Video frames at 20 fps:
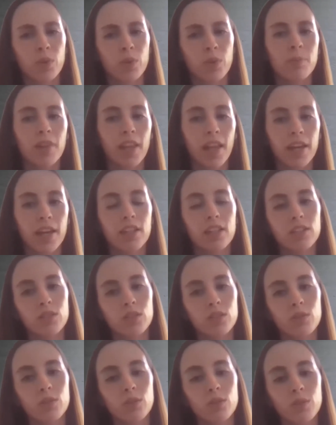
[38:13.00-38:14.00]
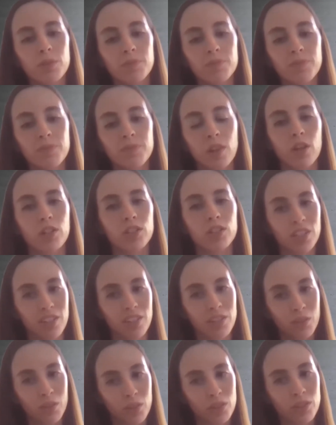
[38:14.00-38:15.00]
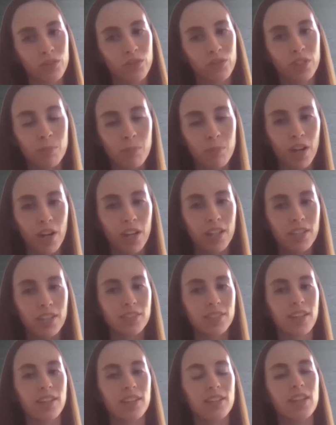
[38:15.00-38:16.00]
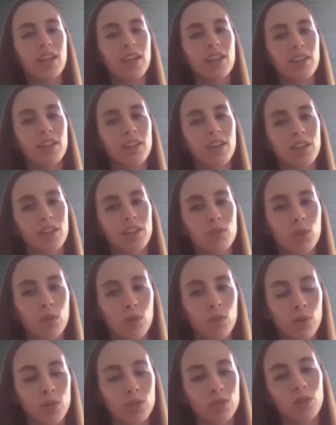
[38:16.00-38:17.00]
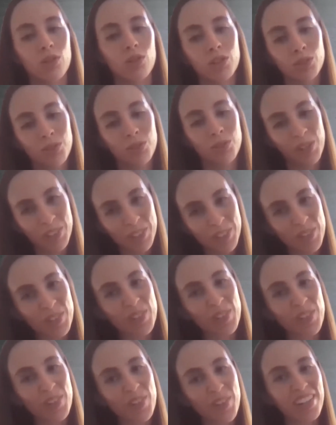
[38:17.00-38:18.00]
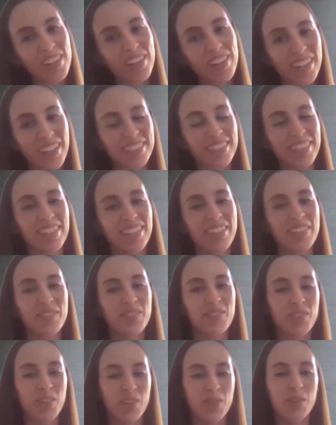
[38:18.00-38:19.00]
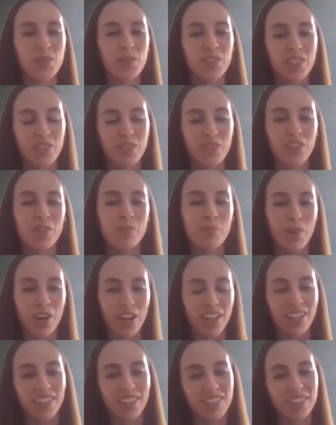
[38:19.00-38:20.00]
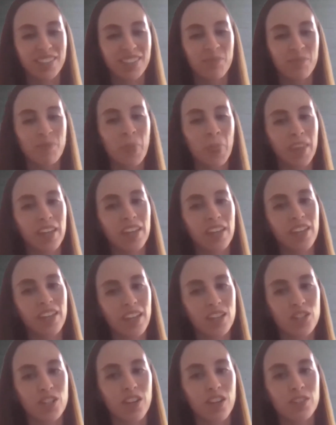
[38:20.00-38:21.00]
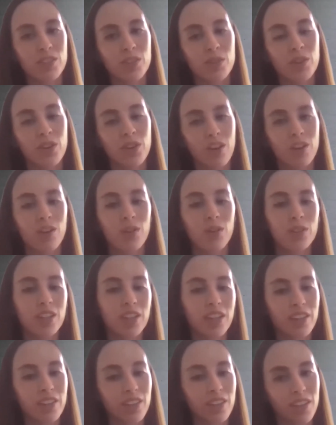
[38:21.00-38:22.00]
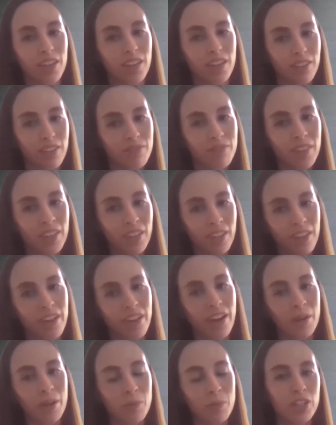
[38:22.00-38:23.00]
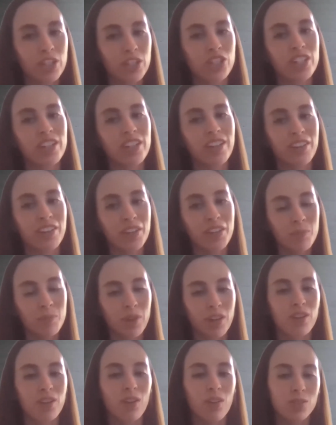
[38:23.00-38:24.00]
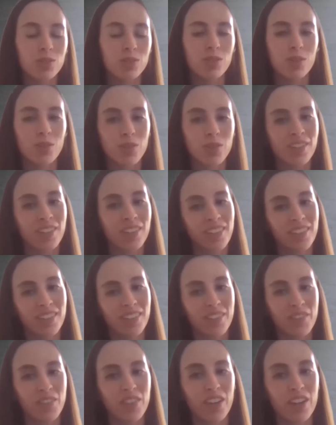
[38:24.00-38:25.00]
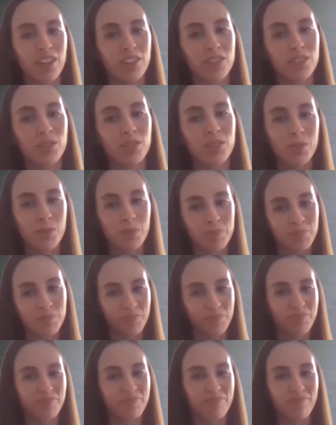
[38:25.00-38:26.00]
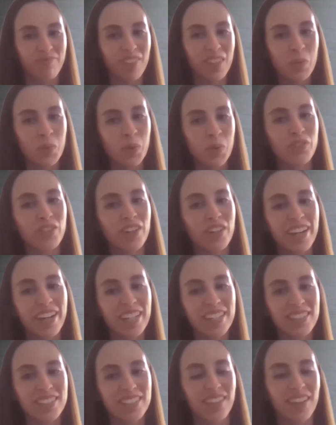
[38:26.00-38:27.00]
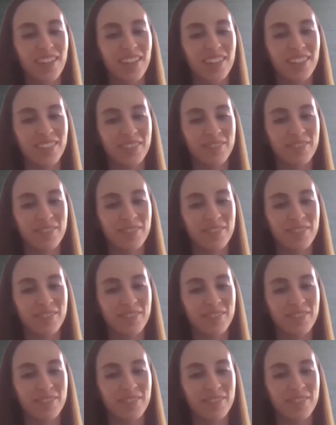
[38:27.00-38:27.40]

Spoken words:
planning to launch it into different markets and kind of also localize it for those different markets in Asia. So not only in the Arab region here, but also there. So we're very excited.